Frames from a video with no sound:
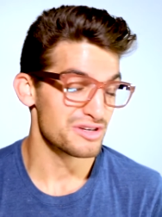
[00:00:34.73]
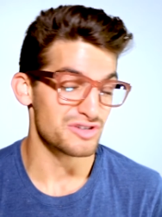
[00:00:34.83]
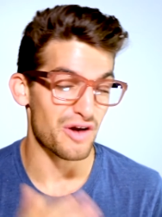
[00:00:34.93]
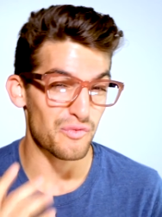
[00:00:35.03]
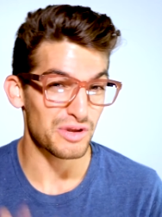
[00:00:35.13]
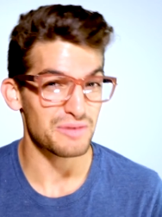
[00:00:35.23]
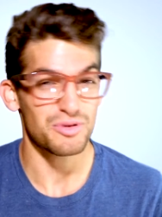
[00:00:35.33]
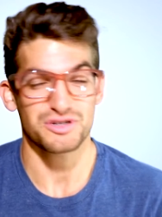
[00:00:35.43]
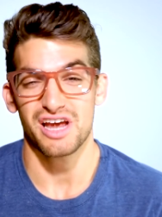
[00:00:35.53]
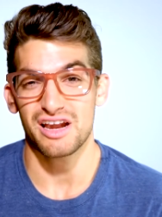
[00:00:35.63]
So I really
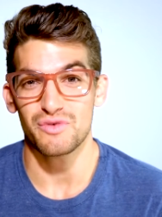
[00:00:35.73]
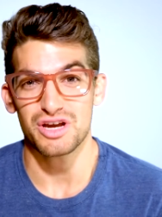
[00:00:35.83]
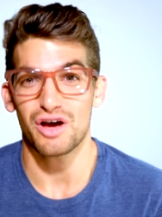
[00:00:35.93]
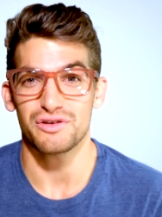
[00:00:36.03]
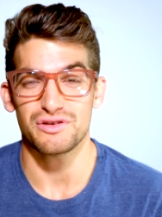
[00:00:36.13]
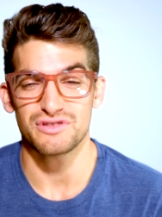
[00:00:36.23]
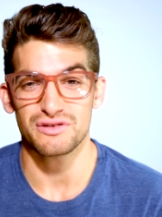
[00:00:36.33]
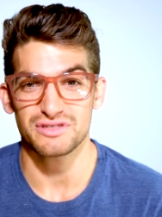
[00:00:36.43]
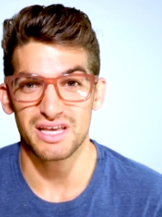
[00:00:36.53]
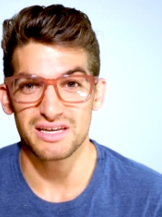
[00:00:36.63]
appreciate it when y'all use
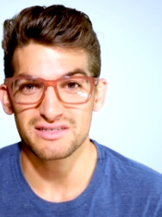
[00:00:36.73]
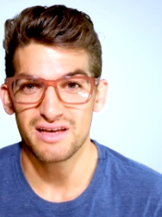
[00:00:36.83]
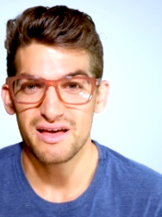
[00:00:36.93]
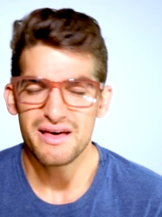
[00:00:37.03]
those links.